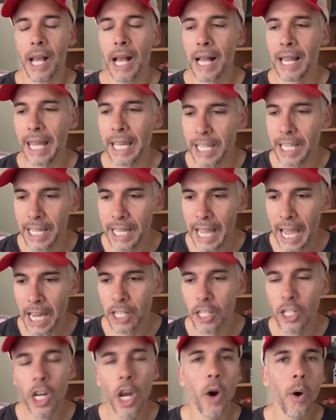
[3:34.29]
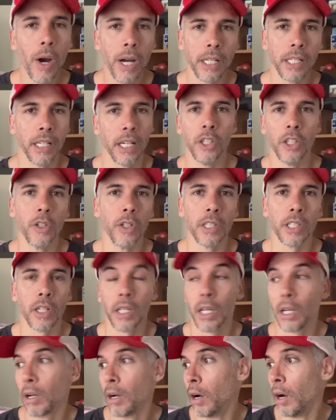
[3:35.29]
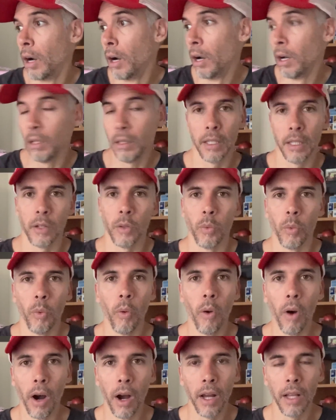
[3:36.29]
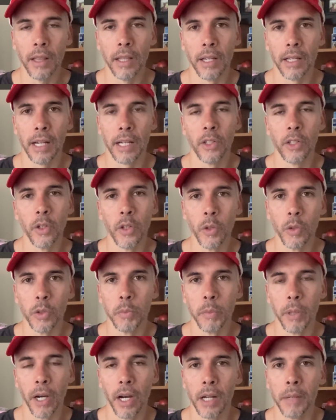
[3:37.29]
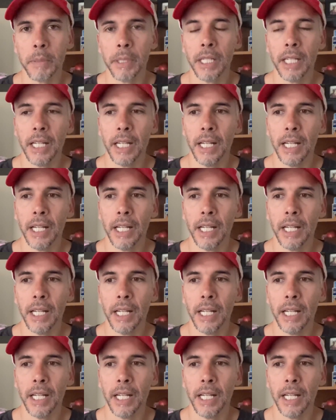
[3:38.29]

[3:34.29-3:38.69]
Like he had no idea. You could tell, like, huh? Like what? Like I didn't know he was behind me.